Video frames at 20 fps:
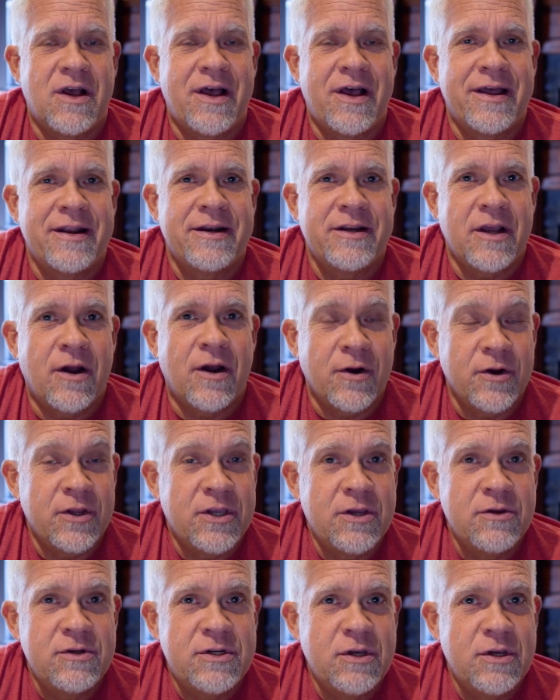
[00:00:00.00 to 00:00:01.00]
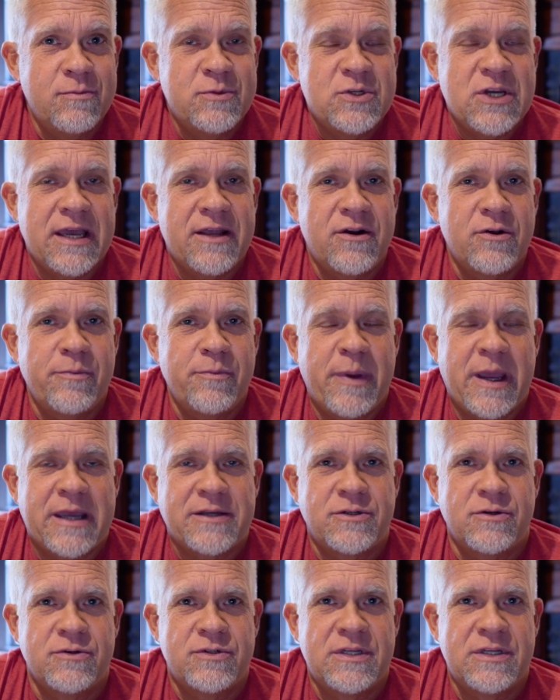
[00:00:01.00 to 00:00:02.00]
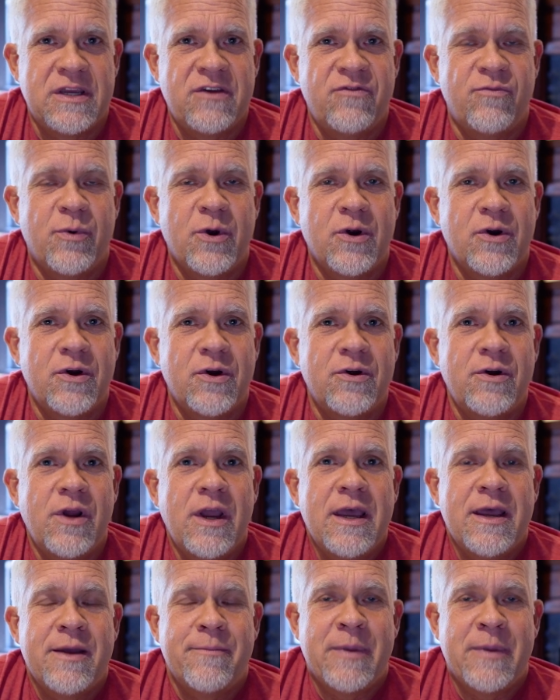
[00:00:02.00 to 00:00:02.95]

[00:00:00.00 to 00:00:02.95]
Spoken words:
on our YouTube channel, Pastor Steve Berger.